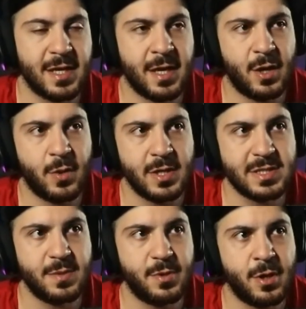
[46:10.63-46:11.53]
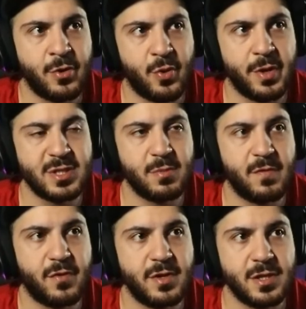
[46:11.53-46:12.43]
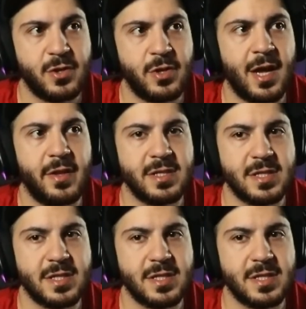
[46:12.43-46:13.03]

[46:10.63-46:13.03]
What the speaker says: a OSCP on your resume for a security analyst,